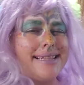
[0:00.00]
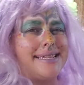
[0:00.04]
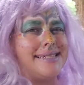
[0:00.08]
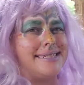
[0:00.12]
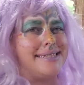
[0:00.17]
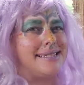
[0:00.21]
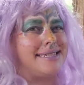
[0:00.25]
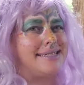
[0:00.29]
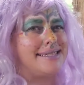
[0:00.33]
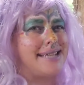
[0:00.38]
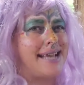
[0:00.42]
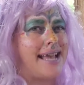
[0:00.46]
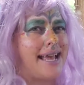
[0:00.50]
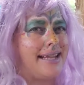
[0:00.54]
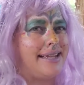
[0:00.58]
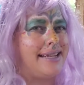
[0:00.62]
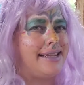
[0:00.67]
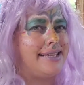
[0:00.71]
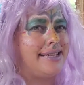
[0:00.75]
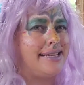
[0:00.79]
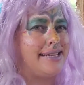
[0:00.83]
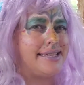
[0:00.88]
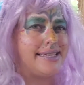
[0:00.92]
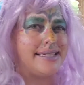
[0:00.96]
This is
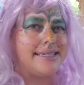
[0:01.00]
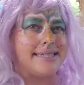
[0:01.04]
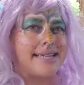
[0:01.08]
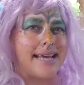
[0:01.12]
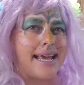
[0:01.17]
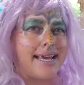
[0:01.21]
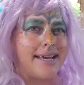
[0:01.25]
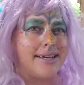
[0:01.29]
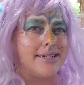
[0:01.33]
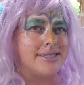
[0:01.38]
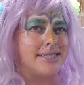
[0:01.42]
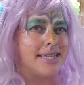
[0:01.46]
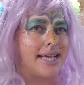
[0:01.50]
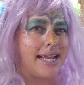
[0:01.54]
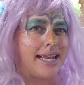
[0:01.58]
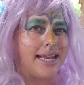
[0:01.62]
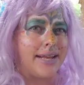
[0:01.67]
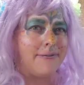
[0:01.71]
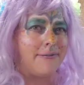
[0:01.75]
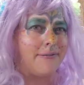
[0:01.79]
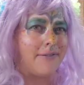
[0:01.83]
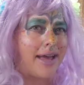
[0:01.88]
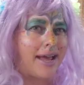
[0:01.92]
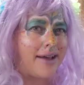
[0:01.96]
Elodie, the tale-telling
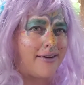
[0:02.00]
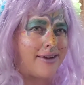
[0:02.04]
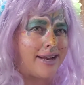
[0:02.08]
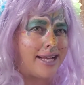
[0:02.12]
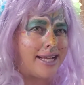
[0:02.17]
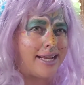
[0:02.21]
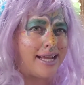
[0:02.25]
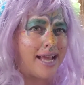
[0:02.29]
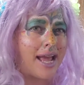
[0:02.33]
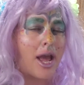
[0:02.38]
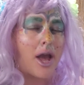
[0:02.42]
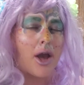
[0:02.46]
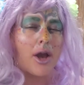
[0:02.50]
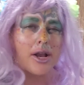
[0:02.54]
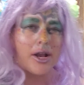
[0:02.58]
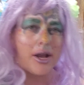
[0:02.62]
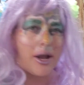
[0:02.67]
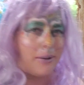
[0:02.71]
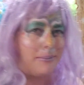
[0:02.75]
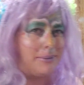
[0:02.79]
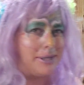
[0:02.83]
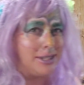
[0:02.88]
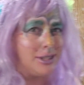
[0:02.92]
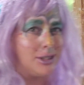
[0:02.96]
fairy,
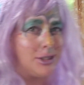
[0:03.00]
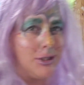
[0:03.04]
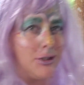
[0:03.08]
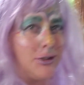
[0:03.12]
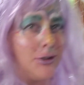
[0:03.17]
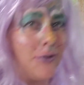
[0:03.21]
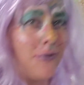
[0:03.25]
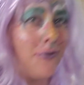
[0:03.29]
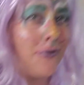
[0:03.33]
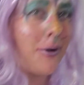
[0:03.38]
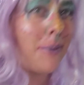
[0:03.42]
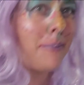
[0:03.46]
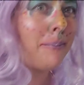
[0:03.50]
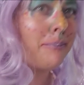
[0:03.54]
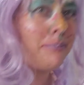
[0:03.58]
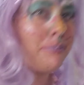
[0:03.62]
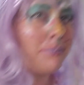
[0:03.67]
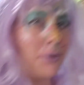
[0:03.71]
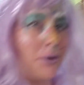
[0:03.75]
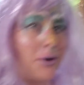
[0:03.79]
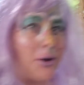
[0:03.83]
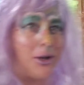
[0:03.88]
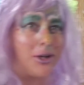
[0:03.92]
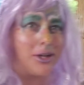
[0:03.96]
coming to you from
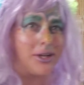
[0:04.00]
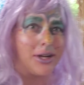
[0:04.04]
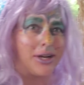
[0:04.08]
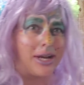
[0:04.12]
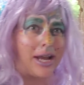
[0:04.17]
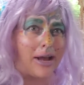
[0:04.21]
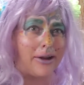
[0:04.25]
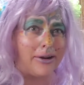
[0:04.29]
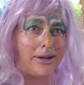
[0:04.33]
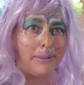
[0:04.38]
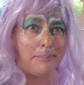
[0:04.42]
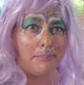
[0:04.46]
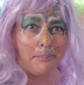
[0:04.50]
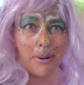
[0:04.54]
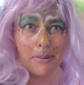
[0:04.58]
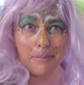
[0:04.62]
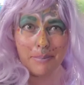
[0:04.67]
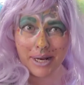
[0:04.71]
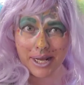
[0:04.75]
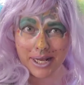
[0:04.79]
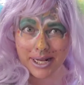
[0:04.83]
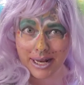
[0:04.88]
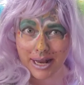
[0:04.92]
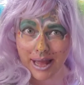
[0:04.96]
Bullitt County
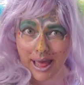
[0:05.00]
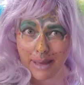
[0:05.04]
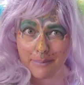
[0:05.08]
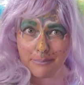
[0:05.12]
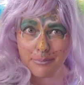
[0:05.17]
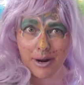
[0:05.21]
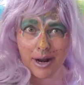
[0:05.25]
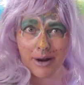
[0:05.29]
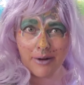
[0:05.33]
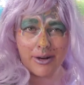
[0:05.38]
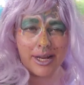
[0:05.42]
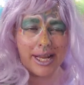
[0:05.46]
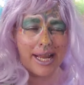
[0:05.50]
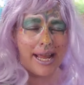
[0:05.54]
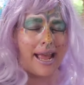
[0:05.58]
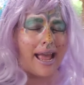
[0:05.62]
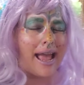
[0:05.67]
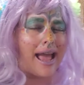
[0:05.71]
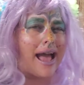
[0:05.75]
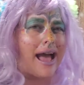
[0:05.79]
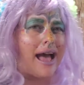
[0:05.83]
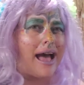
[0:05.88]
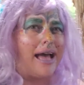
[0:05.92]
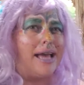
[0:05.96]
Public Library.
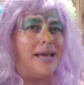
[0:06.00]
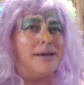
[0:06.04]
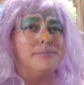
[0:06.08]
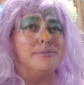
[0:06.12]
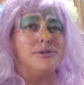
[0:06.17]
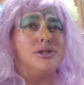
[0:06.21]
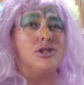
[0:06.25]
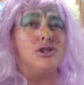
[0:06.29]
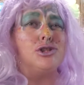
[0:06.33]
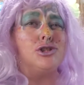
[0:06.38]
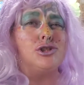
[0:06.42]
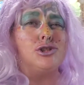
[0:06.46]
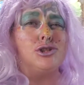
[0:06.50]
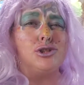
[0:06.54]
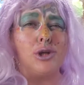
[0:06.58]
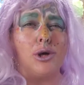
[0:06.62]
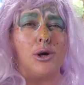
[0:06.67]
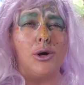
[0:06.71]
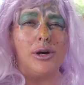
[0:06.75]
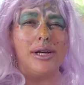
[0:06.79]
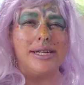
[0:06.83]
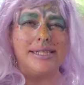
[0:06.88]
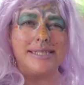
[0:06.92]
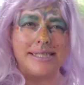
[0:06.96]
I am
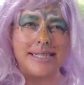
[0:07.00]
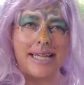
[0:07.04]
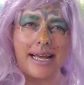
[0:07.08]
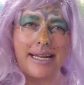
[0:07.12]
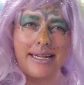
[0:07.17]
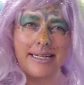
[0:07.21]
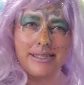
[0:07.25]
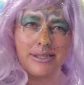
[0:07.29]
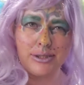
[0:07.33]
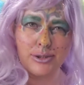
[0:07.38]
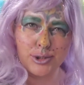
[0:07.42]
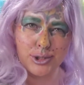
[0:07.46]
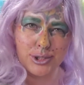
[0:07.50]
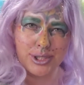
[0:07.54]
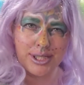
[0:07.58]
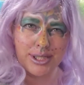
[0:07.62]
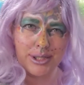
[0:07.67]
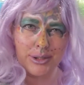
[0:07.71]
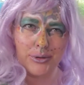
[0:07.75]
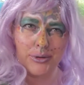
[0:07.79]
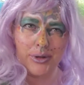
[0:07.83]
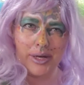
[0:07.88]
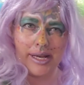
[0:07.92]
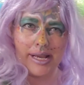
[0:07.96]
so excited to
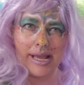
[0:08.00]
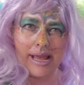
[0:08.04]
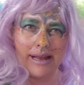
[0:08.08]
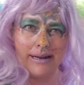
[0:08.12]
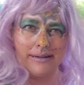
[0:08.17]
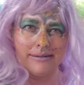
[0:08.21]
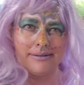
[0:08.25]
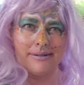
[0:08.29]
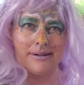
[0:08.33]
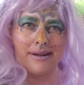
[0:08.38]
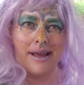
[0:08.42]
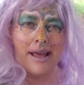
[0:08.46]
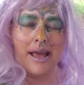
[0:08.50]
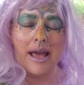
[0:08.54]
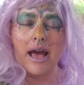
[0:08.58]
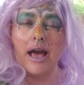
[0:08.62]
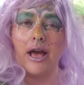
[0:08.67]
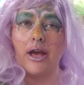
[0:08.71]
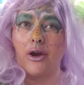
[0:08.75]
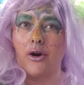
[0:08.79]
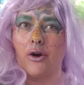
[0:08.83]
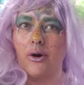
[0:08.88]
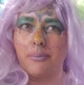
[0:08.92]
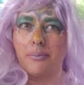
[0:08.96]
see you again.
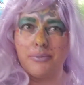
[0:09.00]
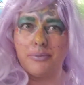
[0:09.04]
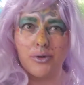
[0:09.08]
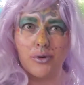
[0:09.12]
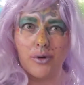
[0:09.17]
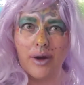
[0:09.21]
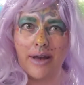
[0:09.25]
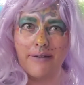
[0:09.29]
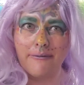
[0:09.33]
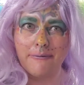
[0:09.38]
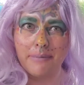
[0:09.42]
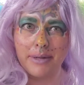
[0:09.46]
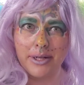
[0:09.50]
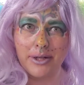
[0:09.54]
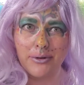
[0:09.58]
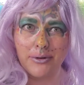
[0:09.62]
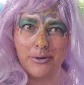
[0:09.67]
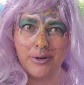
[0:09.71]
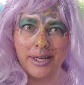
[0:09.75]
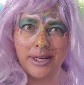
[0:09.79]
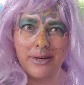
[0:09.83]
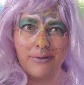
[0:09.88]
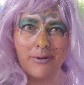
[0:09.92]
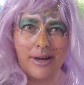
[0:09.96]
I hope you have been
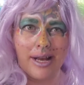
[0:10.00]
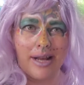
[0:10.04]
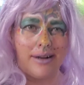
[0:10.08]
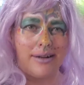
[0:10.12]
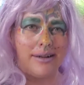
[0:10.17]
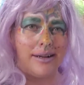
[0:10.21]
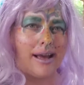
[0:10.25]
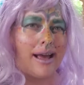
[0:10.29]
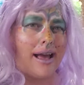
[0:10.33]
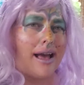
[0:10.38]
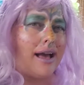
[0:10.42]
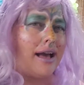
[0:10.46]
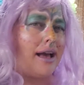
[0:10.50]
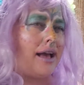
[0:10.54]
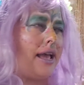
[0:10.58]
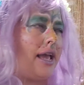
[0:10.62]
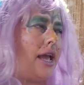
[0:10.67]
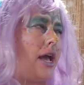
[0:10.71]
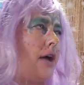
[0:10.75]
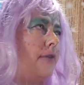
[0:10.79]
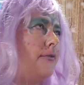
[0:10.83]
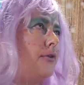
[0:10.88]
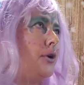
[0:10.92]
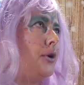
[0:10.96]
doing well. I
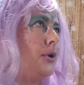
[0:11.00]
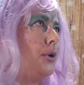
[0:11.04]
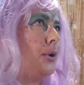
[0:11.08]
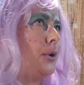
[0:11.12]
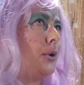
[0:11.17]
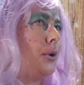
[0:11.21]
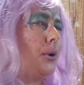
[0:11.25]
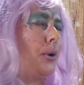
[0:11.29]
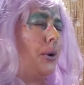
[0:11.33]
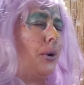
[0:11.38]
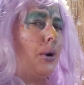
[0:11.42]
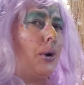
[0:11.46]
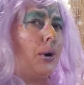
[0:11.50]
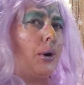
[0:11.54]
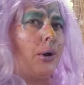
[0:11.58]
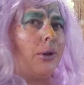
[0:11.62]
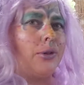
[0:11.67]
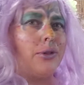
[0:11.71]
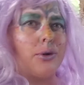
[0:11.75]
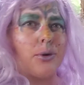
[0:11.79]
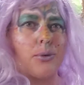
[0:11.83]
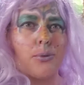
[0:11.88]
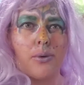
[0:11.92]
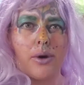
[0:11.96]
have
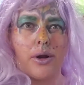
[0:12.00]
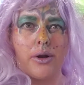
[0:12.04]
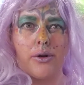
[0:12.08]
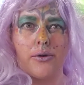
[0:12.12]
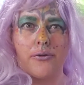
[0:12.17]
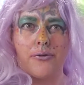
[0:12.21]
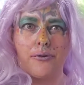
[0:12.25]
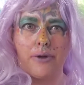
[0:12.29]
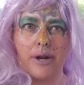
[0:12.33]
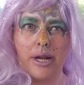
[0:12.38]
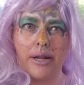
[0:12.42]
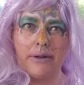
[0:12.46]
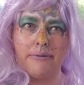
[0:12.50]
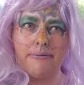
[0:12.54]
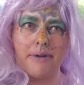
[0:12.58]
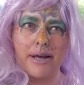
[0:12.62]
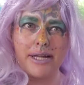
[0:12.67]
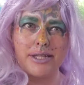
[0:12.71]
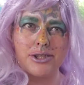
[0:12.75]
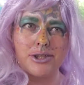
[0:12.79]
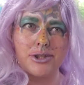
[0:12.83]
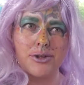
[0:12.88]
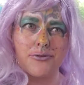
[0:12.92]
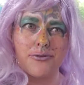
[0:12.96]
another wonderful
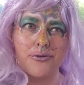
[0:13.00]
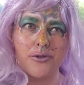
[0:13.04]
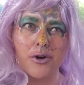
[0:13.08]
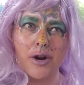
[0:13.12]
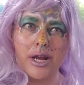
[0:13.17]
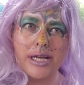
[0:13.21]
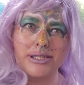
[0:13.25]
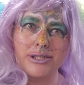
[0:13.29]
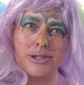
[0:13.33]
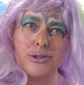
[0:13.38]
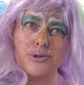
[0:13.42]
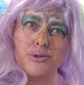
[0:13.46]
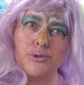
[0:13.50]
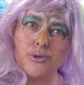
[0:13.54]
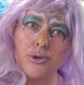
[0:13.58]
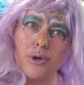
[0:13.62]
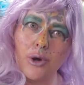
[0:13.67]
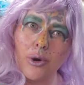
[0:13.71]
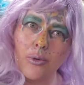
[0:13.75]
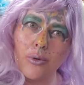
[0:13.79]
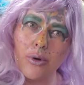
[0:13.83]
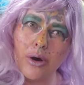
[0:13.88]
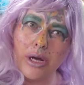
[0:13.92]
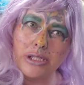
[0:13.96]
adventure for us to
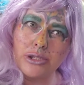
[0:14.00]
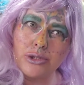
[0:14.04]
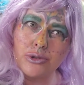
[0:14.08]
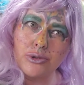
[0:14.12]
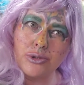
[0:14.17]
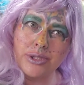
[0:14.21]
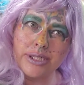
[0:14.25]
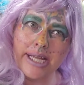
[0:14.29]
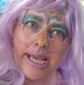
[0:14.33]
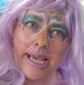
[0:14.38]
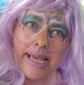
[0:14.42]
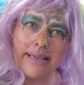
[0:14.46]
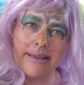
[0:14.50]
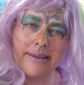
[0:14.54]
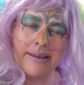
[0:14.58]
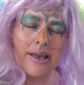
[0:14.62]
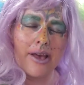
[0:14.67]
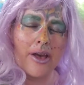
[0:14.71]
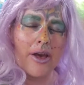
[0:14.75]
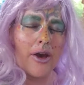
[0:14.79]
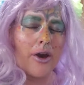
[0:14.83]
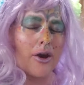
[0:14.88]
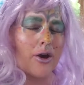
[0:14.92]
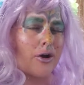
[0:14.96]
go on today.
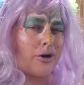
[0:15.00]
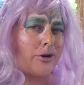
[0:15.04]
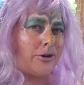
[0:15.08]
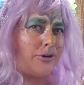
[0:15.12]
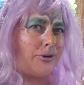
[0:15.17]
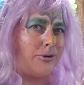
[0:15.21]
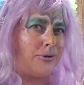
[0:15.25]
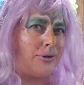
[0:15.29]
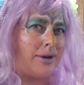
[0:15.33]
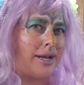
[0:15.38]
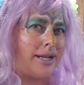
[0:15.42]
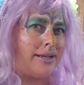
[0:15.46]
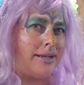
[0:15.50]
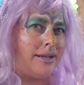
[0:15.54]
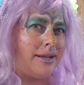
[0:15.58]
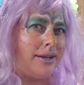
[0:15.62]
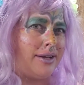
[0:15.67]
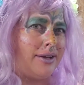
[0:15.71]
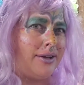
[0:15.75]
Are you ready?